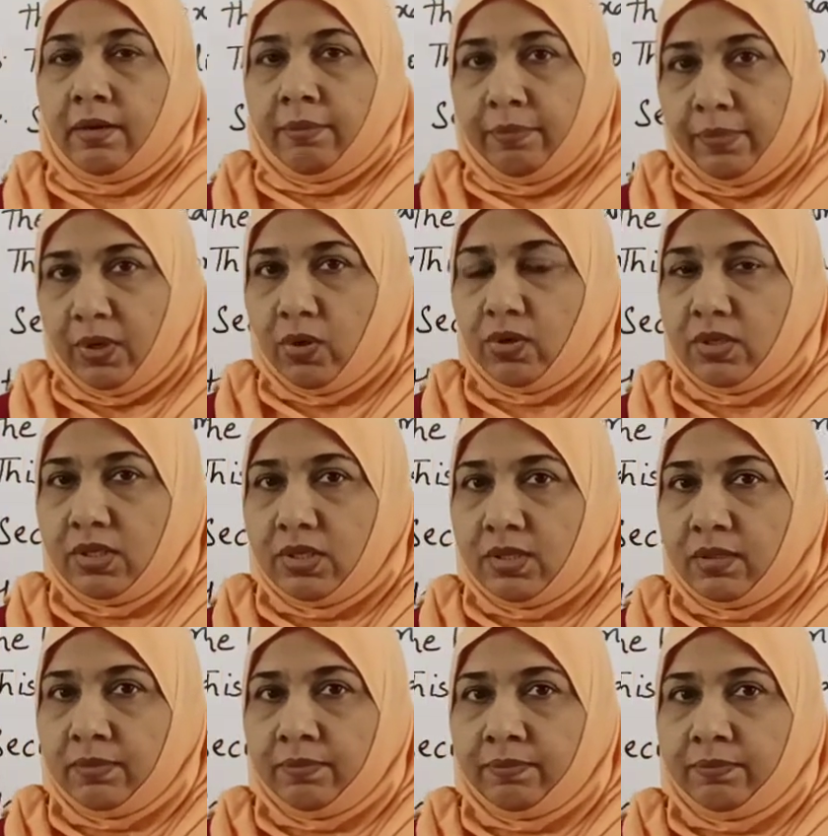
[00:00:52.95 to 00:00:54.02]

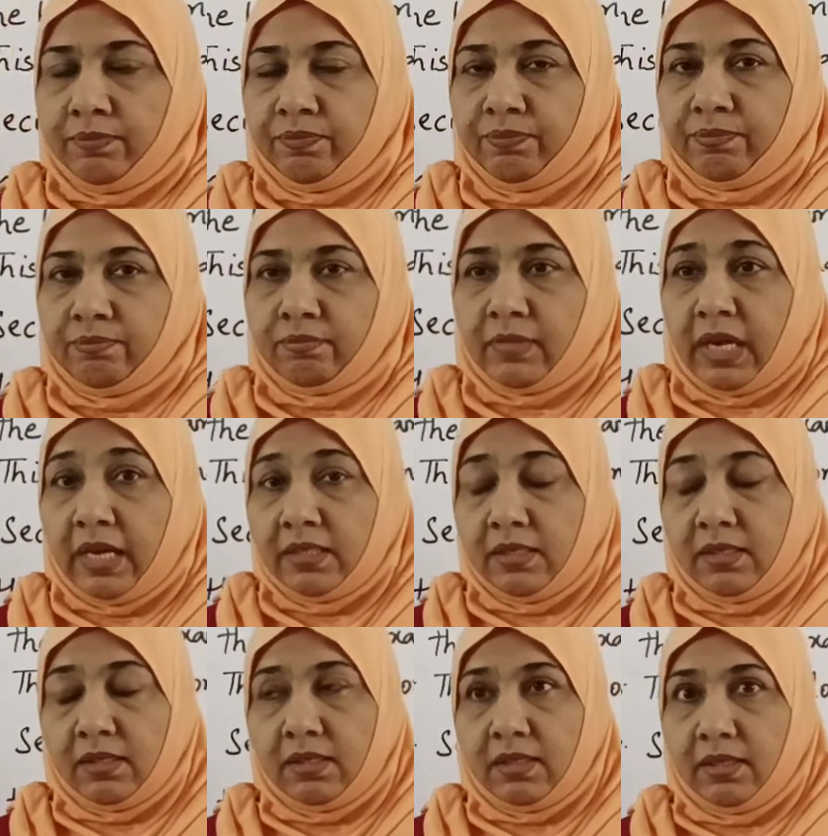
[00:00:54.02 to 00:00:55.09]
because as
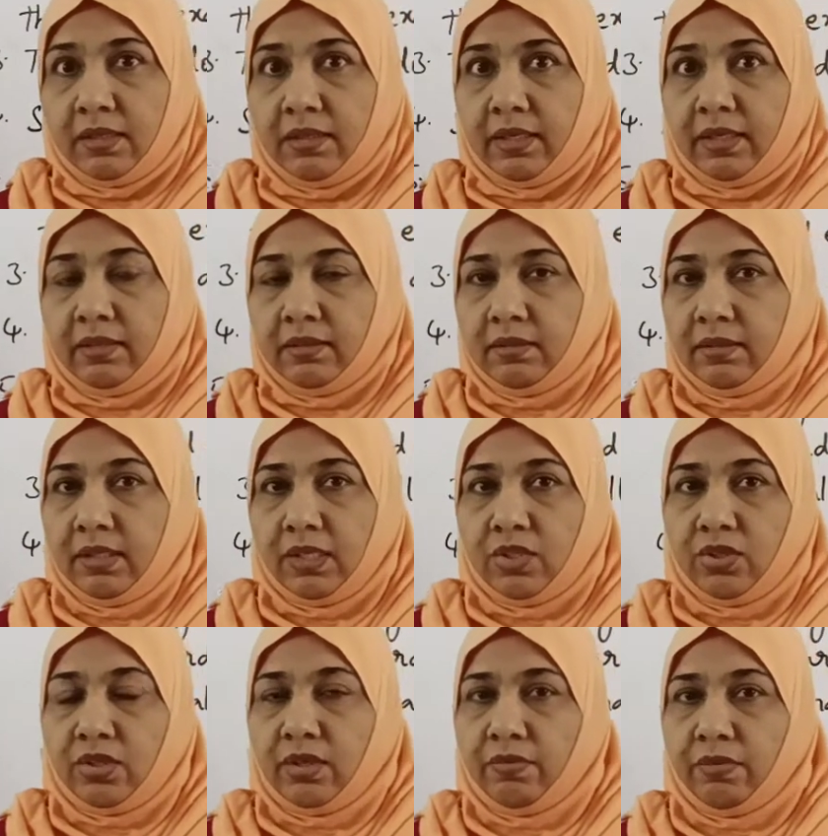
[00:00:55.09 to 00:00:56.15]
it is said that the
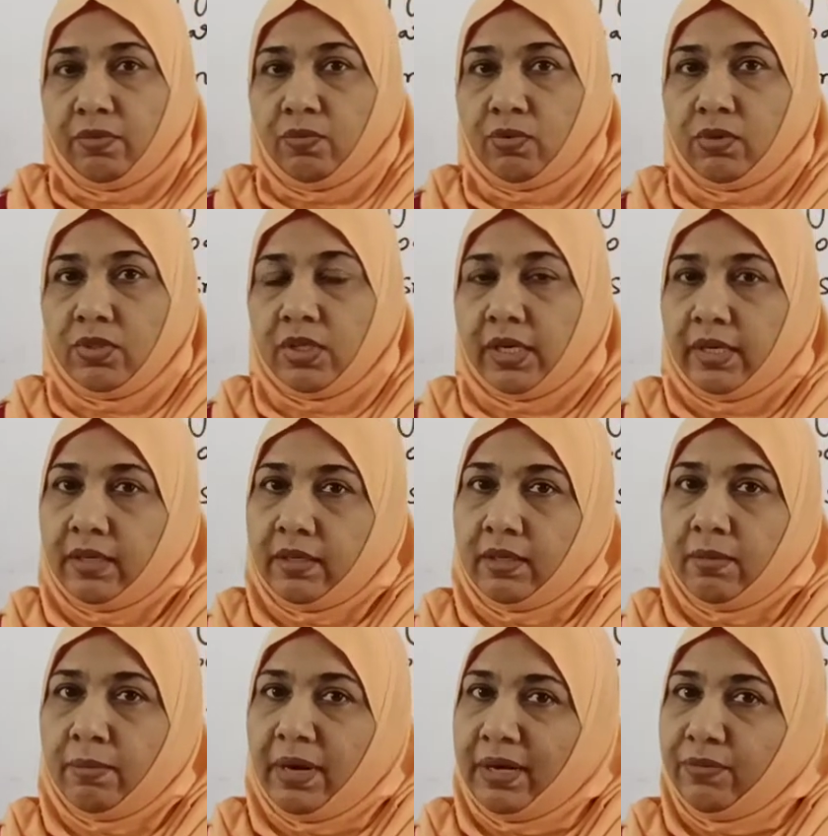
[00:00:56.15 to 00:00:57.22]
teacher never wants
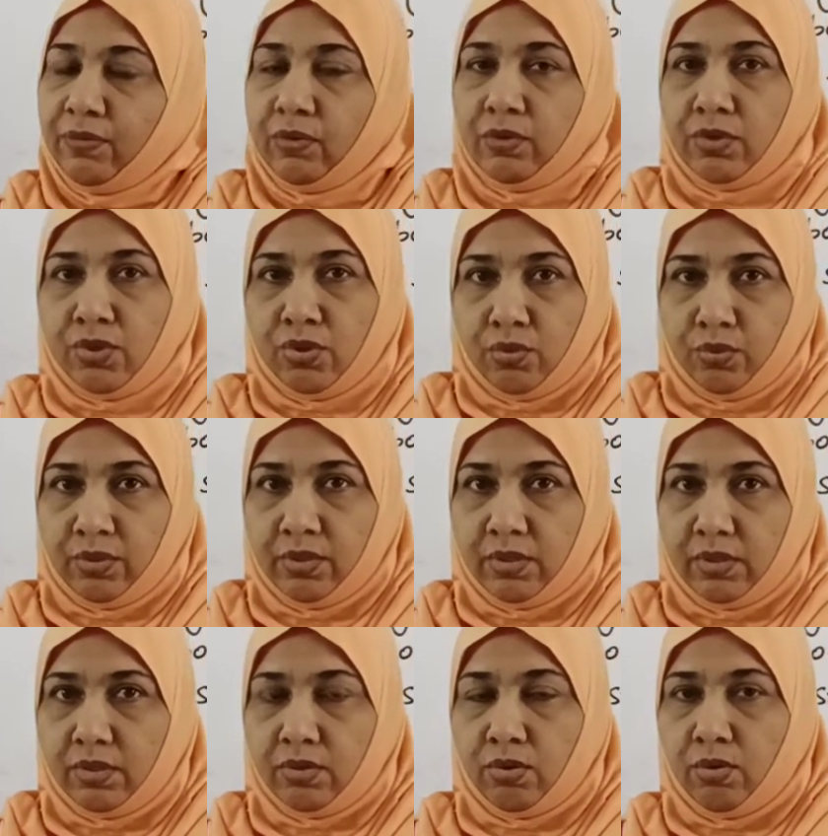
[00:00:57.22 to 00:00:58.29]
anything bad for the
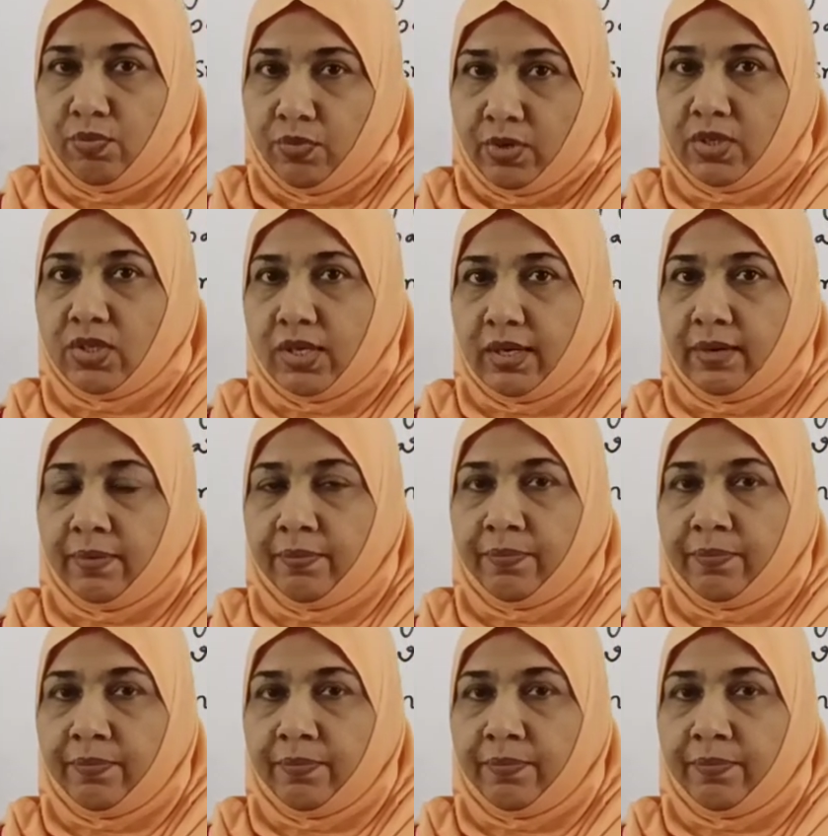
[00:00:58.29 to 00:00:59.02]
students. Obviously,